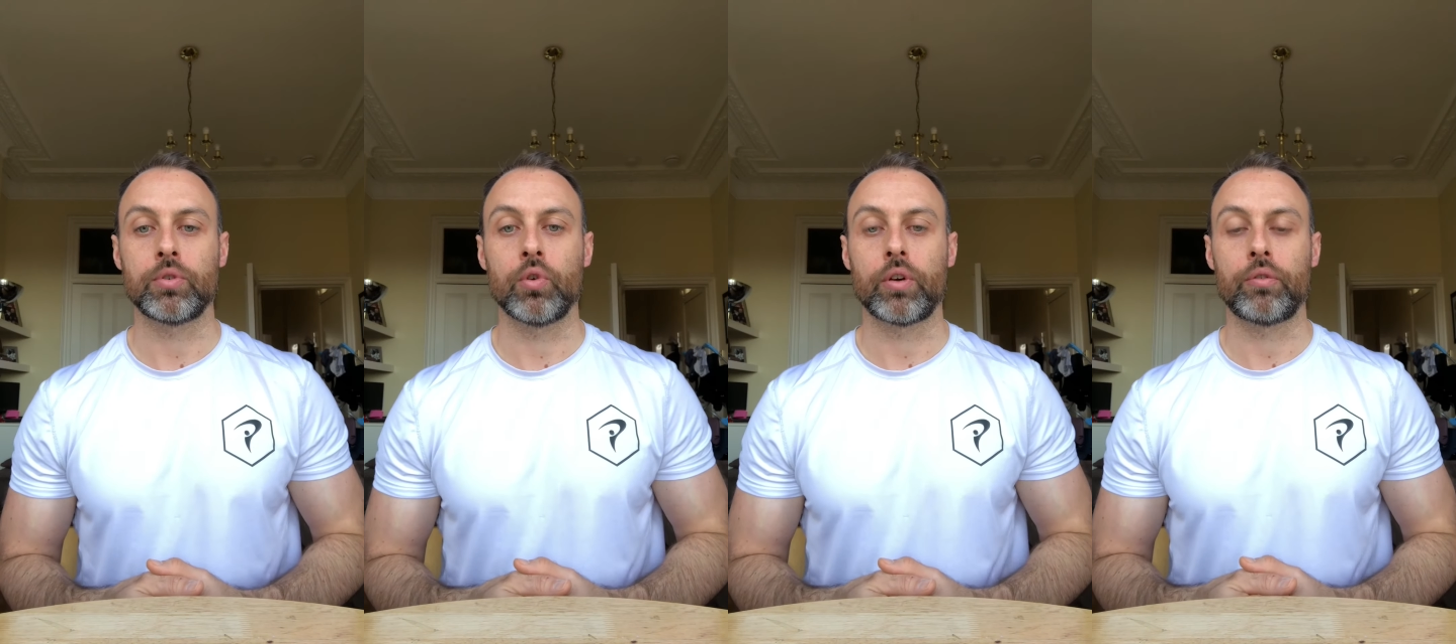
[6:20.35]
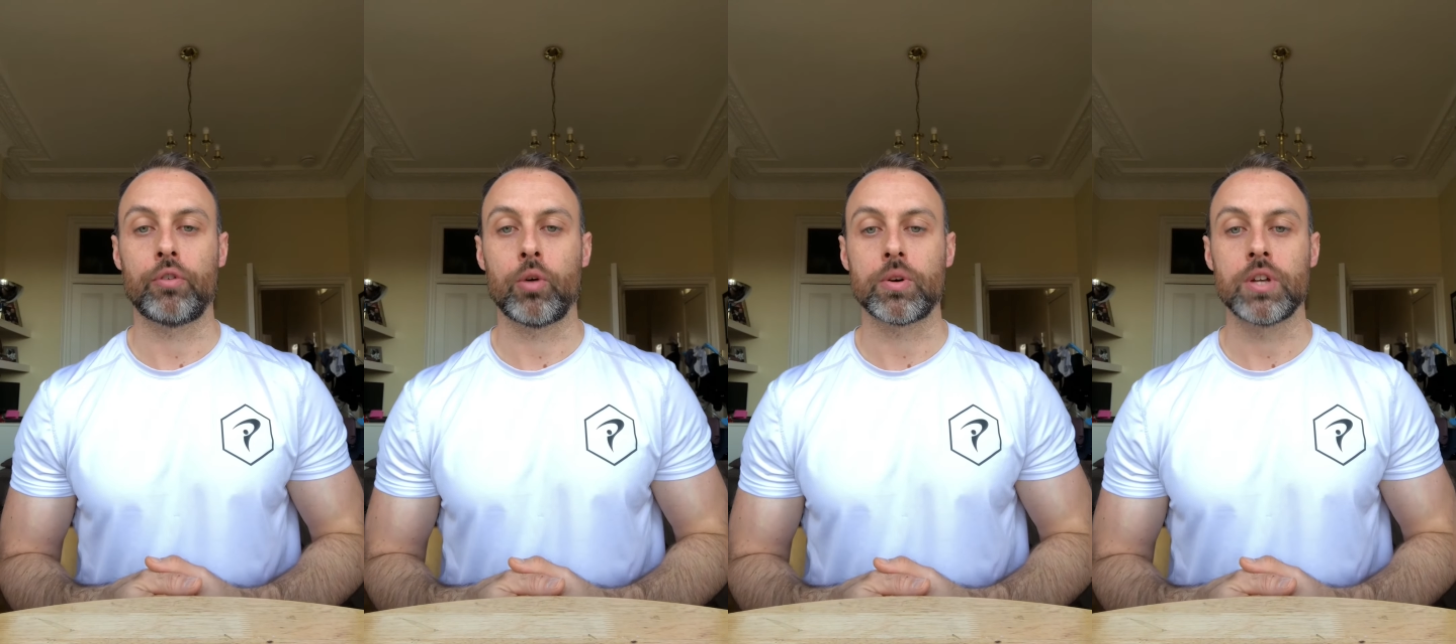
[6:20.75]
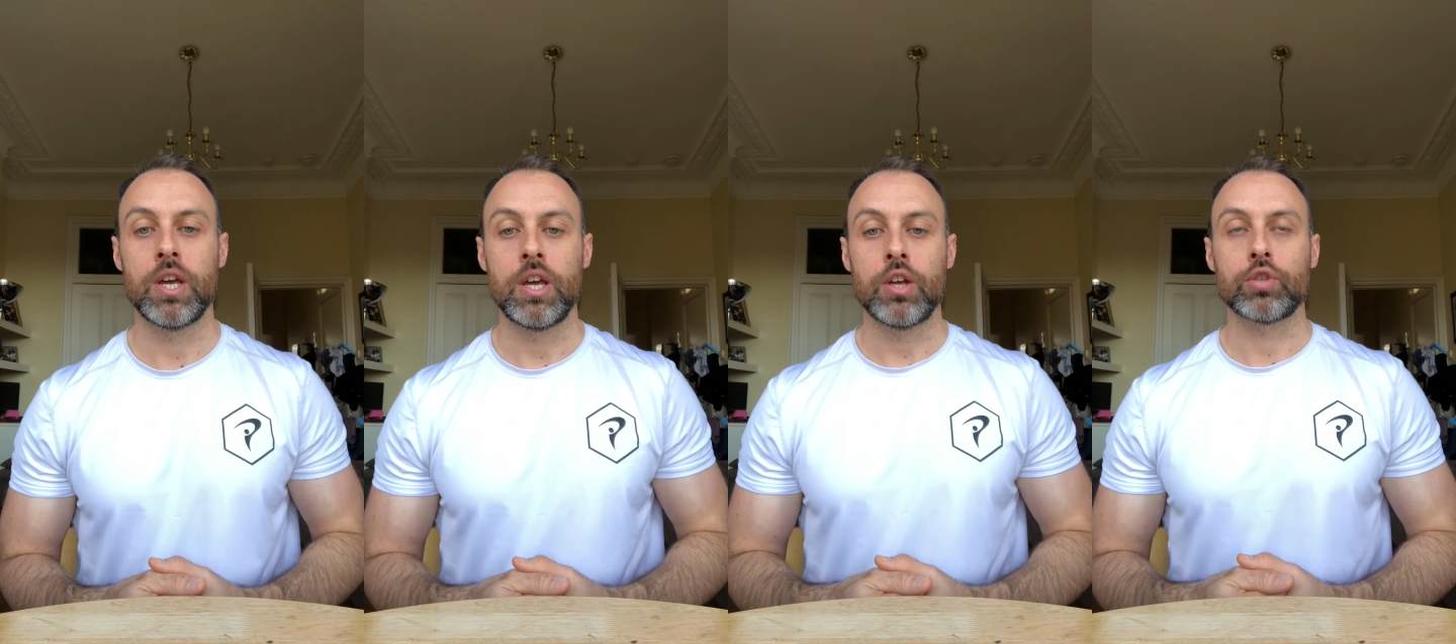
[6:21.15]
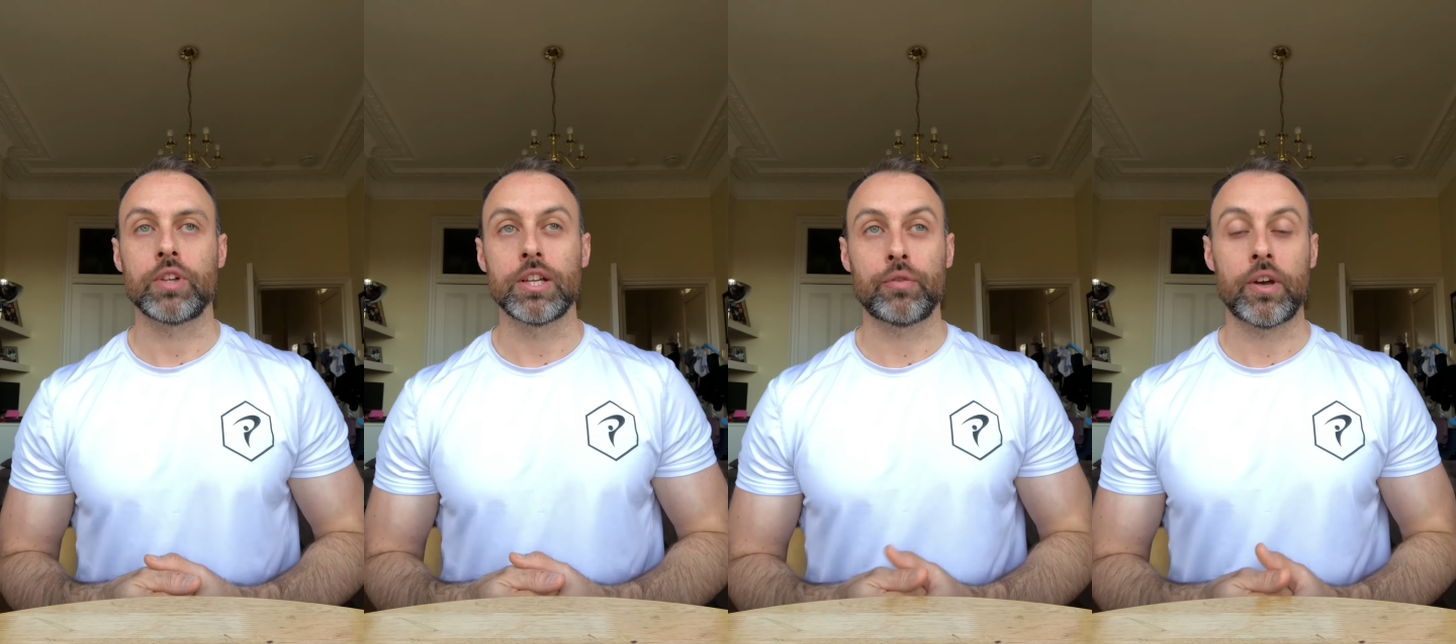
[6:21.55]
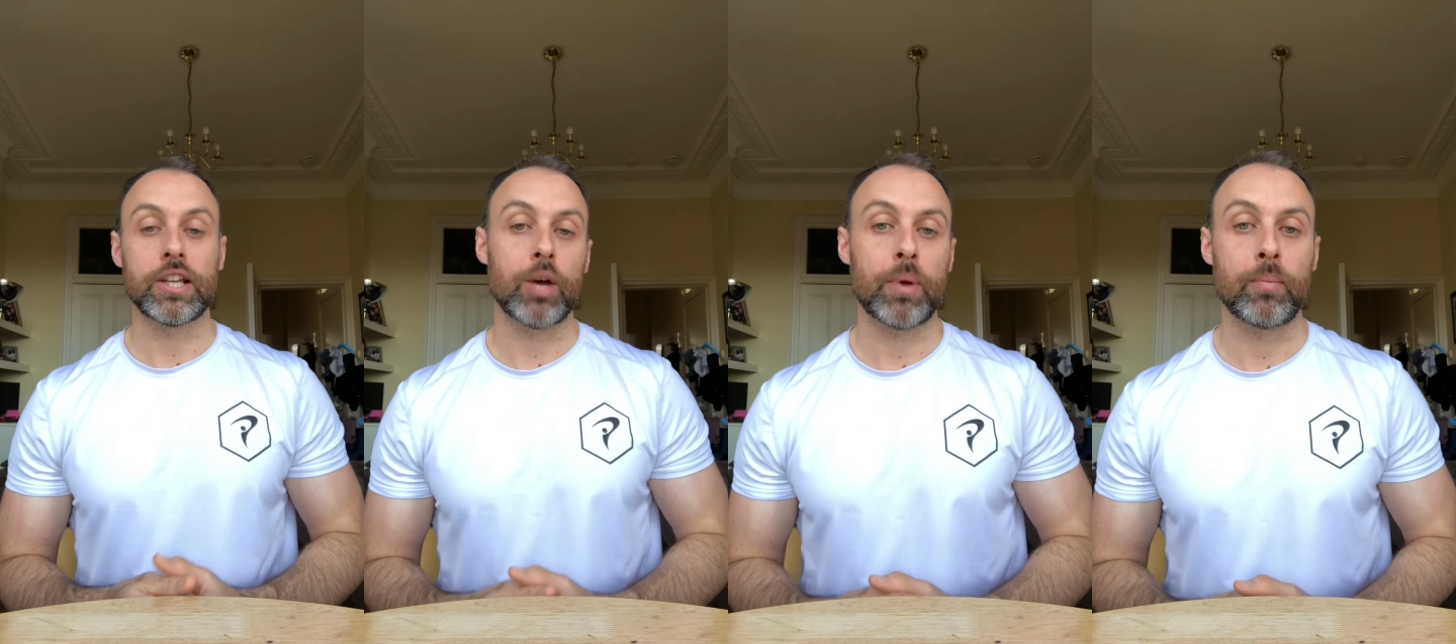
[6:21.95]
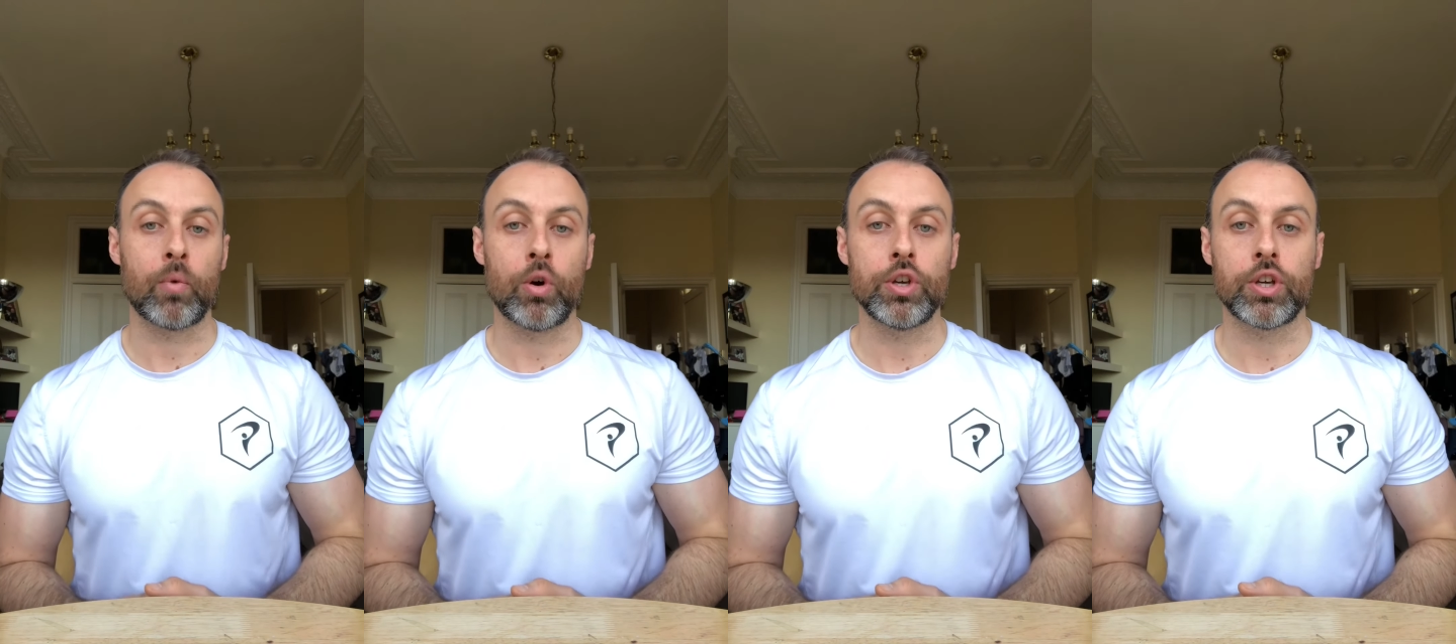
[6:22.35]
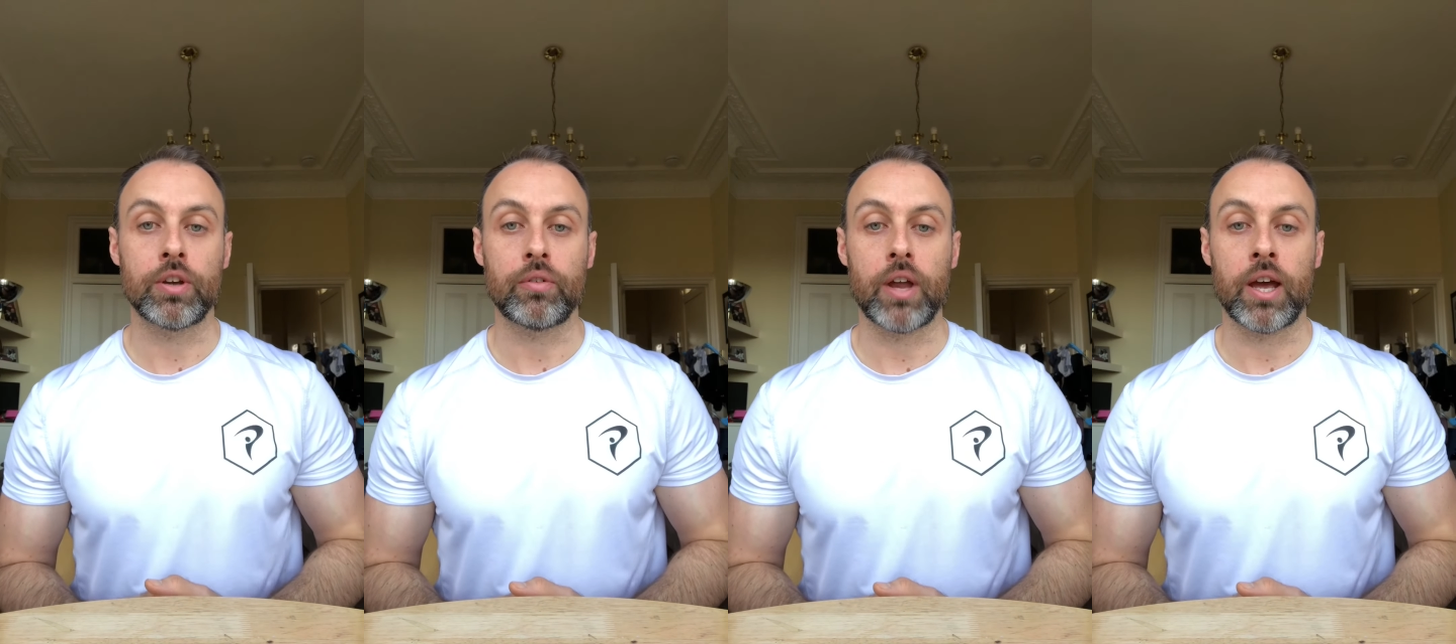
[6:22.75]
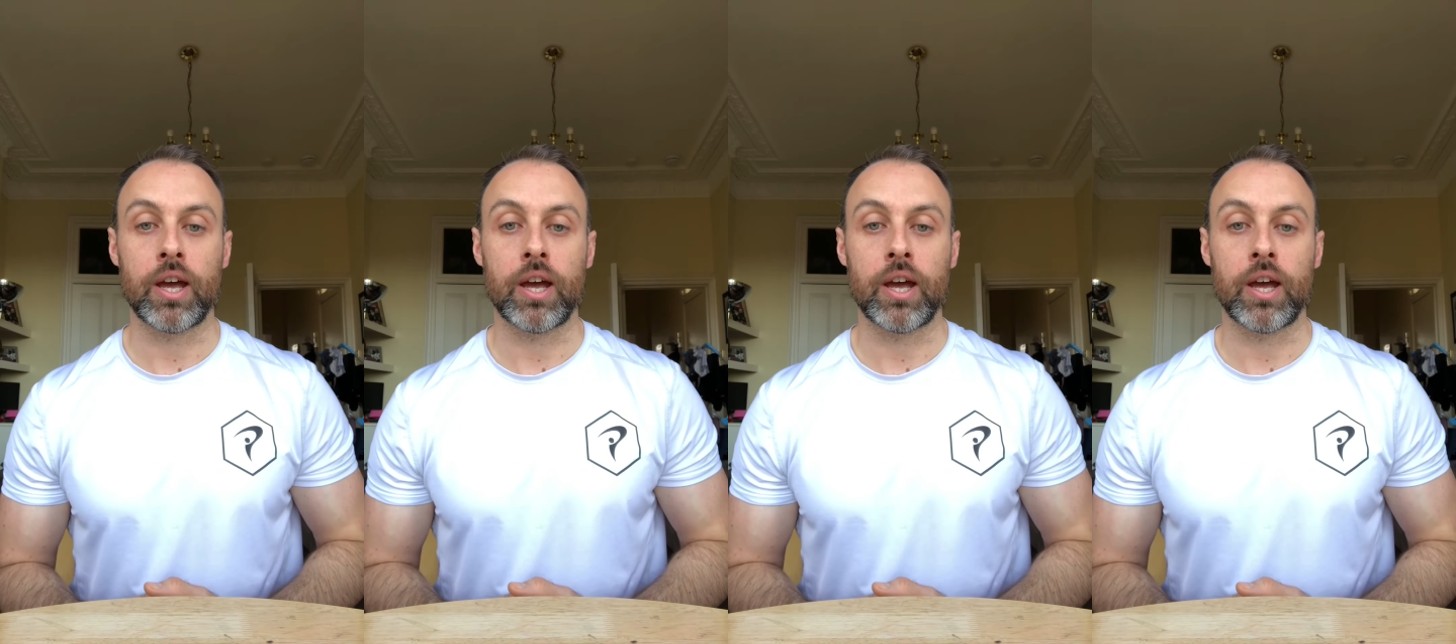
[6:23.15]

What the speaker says: going forward. So if you'd like to find out a bit more, you can